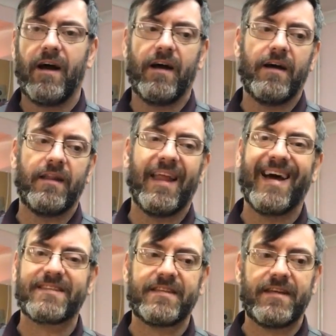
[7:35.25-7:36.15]
uh,
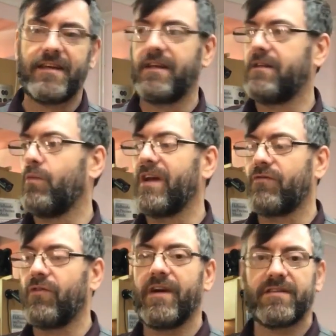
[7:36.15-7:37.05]
Lassi,
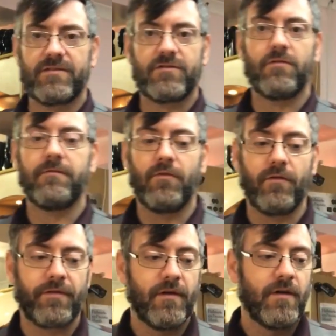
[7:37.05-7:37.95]
White Friars and so
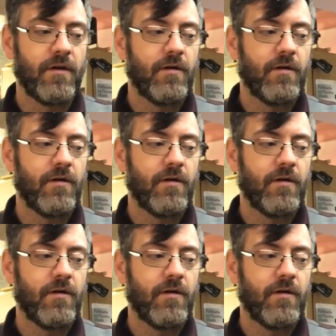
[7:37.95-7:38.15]
forth.